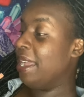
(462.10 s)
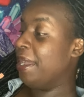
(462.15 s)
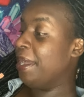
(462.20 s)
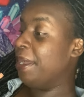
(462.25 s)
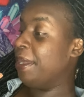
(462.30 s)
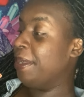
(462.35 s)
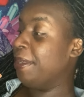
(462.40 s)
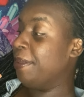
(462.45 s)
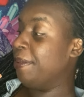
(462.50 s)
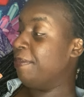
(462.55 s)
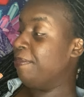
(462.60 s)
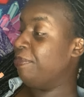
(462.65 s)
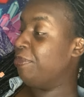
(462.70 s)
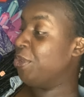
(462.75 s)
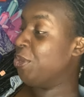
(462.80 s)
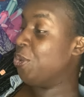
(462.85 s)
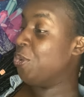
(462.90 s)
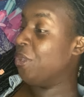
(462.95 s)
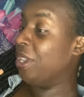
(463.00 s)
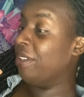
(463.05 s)
um
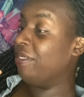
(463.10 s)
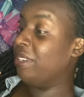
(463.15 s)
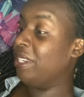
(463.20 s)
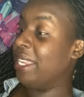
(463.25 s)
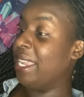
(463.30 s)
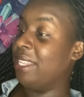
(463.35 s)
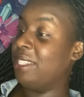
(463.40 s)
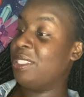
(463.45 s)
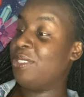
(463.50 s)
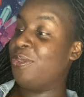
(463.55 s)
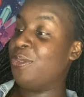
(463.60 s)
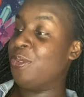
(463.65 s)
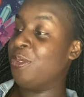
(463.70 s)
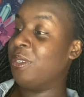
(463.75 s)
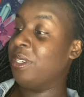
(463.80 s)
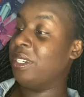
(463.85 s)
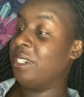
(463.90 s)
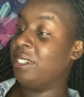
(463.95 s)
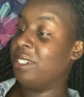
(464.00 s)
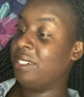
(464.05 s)
whoever that's
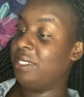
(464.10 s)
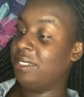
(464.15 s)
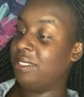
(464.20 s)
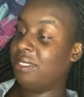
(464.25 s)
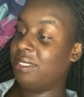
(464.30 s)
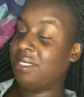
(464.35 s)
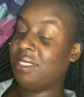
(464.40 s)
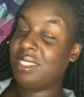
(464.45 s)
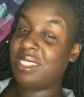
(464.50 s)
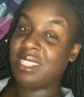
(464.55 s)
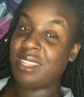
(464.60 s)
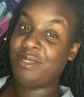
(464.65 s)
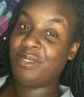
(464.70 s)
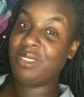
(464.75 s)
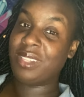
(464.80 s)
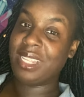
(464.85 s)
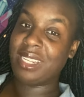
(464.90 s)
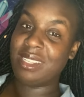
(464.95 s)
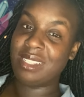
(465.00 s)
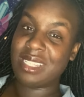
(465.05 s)
for, because I
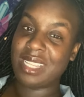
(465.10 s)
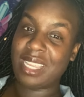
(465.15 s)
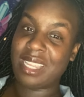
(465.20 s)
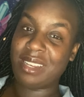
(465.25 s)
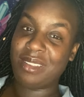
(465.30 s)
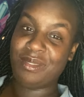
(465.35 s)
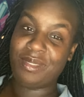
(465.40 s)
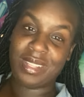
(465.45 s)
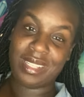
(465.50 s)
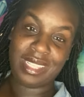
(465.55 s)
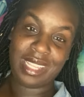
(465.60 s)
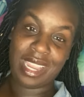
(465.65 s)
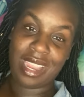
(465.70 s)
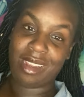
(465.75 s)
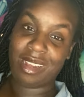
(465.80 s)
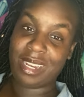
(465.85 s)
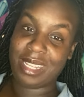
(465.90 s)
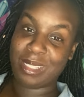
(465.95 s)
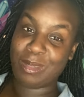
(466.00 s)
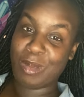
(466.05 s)
feel like there's like an
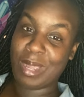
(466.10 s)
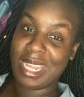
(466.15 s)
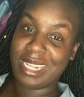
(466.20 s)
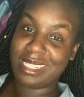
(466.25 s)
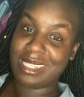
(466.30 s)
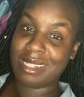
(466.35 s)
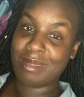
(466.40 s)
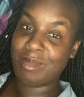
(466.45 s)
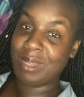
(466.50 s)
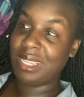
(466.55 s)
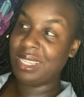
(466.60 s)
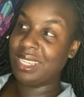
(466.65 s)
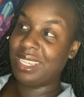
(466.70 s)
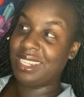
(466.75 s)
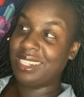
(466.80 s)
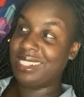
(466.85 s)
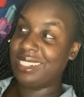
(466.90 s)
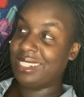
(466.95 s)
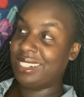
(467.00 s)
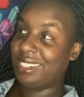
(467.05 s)
investigator that's watching me
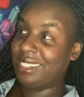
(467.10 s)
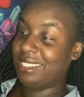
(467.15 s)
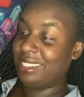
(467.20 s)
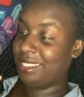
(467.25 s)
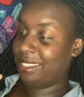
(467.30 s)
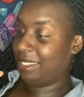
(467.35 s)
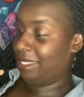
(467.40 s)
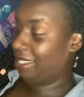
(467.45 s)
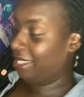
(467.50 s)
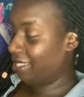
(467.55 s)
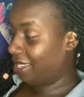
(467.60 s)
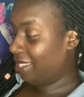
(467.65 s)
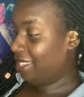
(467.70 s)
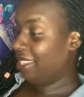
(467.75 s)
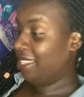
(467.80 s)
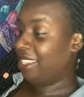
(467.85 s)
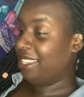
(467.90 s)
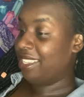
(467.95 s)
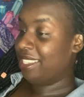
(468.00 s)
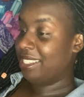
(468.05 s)
here.
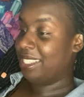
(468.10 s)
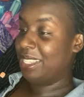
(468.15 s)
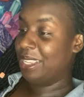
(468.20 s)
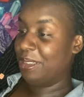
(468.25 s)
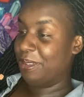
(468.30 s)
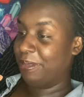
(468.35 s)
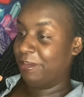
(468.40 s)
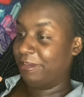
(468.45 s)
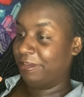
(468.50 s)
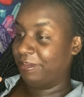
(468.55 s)
So